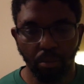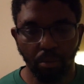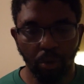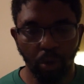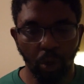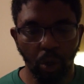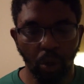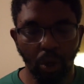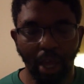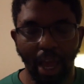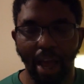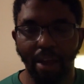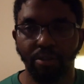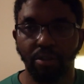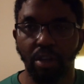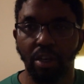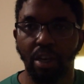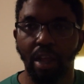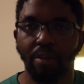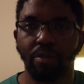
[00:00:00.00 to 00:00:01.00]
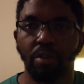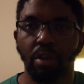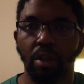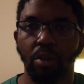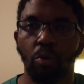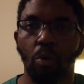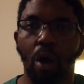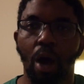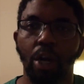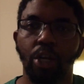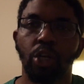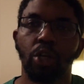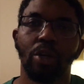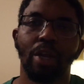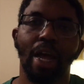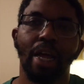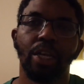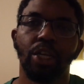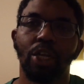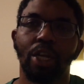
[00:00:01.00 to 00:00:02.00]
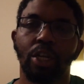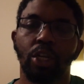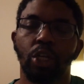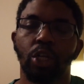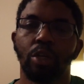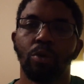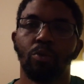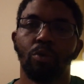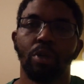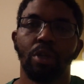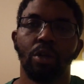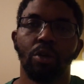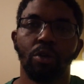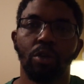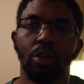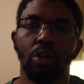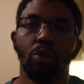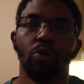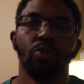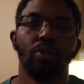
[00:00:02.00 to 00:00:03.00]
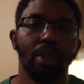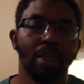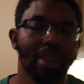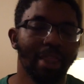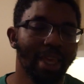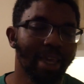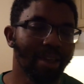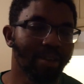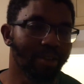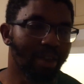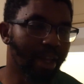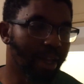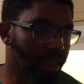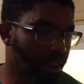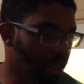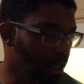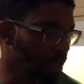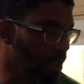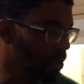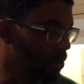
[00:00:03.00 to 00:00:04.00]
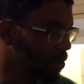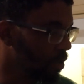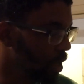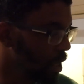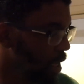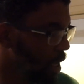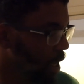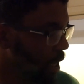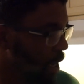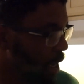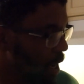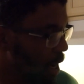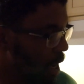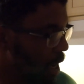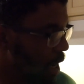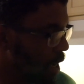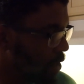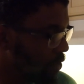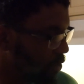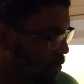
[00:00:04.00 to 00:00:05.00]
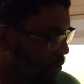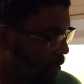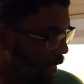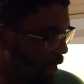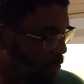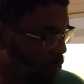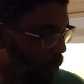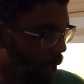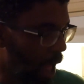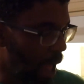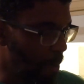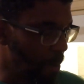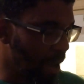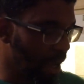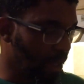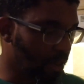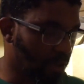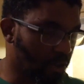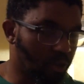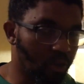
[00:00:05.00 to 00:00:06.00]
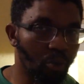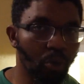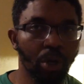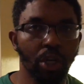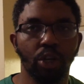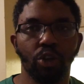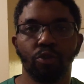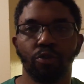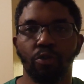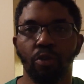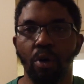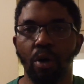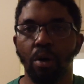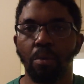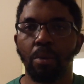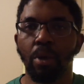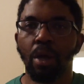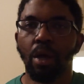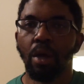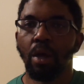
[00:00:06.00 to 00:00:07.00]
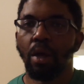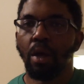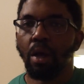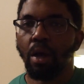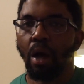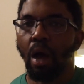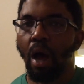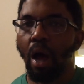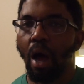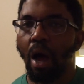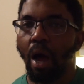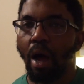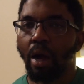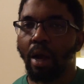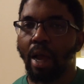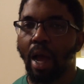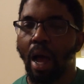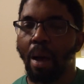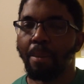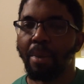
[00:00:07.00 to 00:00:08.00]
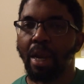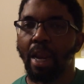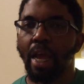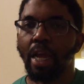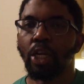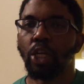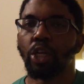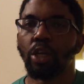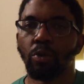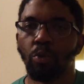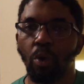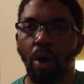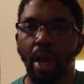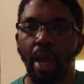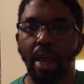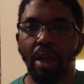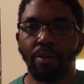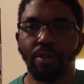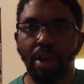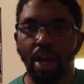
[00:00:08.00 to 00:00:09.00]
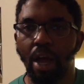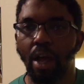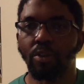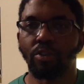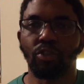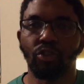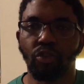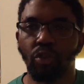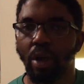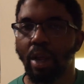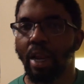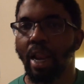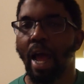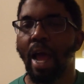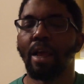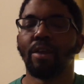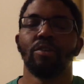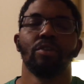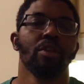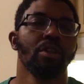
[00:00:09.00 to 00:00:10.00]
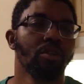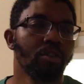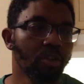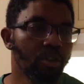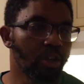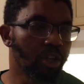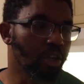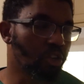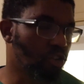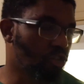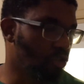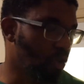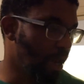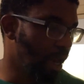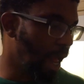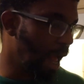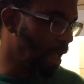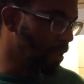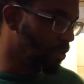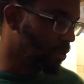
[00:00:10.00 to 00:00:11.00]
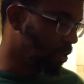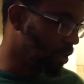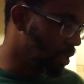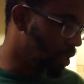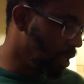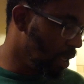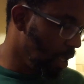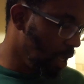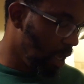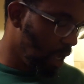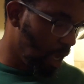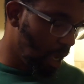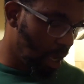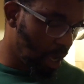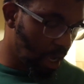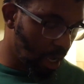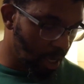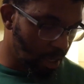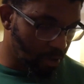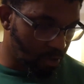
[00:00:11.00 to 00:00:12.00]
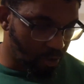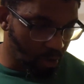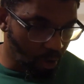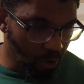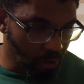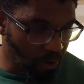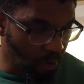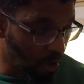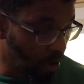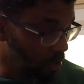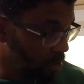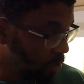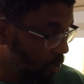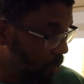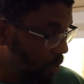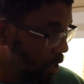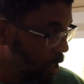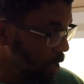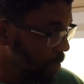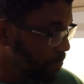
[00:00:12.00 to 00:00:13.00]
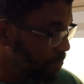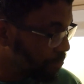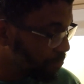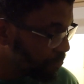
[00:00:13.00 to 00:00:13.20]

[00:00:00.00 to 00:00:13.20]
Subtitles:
You have to definitely watch your digestion when you're using things like these. So that's why I made the switch from a combination way of concentrate and isolate to just straight isolate. And so far, so good.